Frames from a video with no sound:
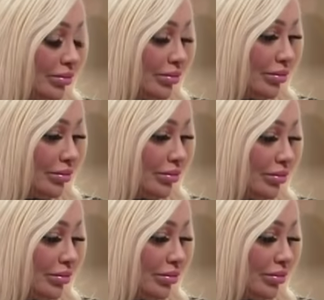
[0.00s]

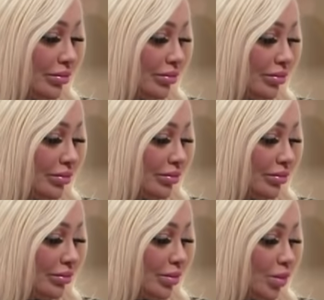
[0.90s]

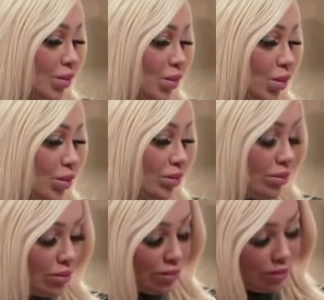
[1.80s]

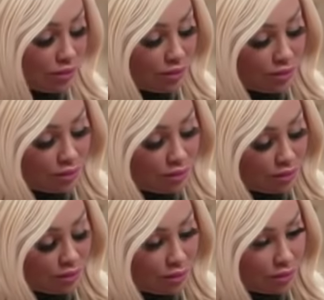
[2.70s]

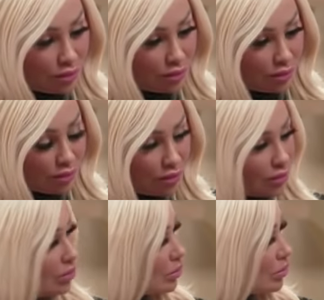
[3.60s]

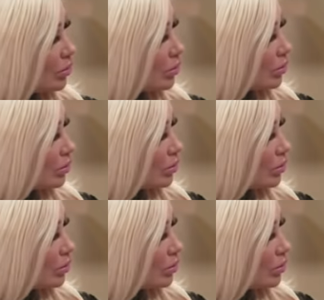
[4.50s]
No words are spoken by the person on screen.